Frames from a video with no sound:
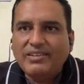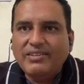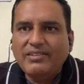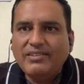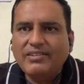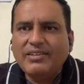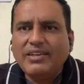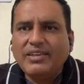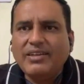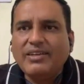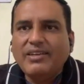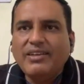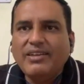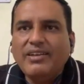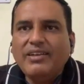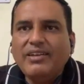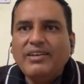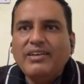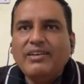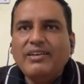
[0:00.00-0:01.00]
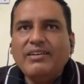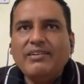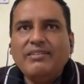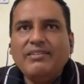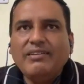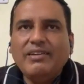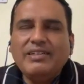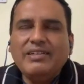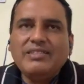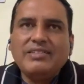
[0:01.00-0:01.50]
Okay,
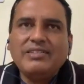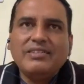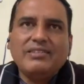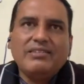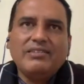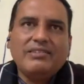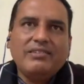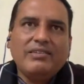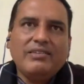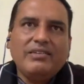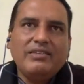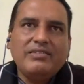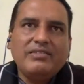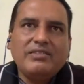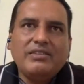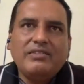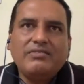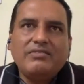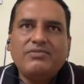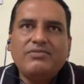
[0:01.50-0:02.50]
it's a